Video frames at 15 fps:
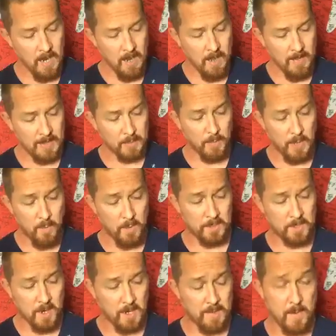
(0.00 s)
That's what I
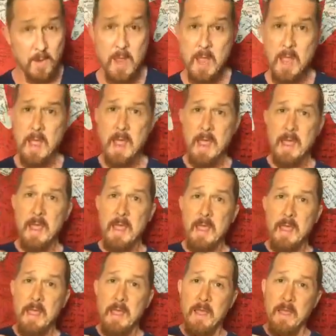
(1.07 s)
want to talk about.
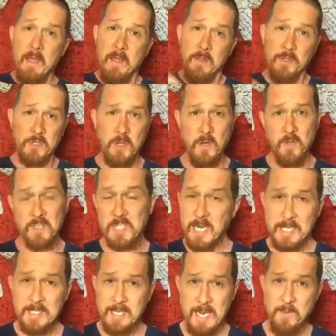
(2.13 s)
So the
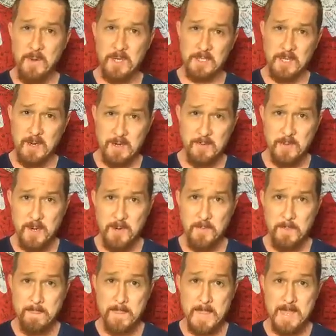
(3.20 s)
second thing I want to talk about
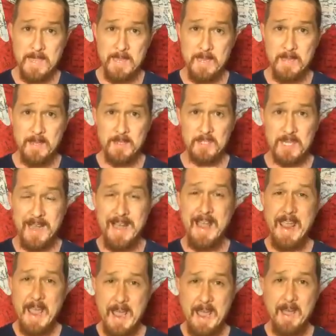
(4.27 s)
is I
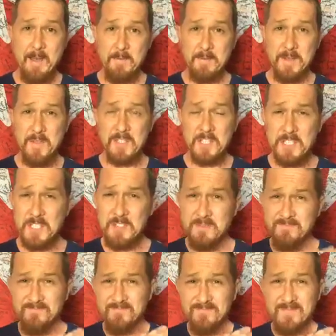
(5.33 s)
have, and this
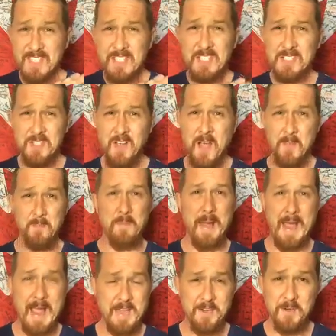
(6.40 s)
is not
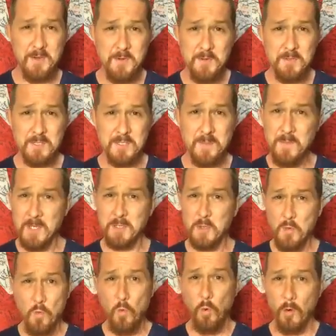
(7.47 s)
bad news. I'm not
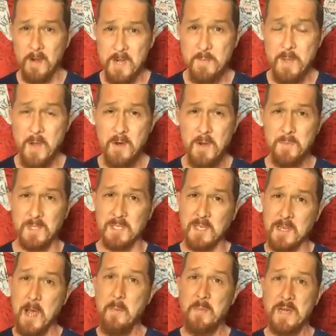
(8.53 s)
too worried about it, but the
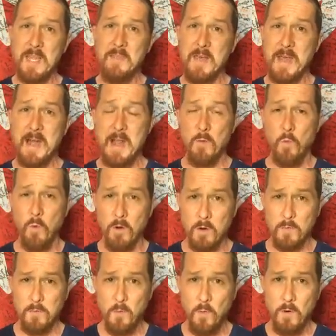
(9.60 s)
company that I
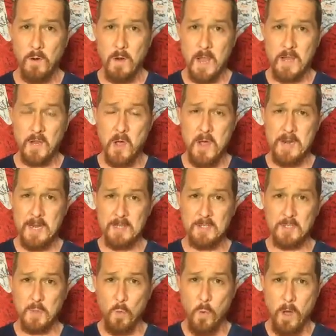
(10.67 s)
work for,
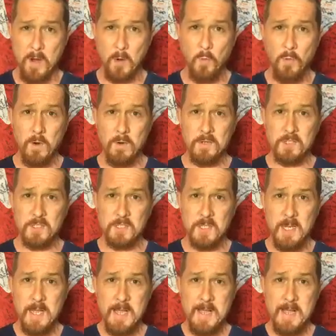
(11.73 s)
Iconics Waterworks,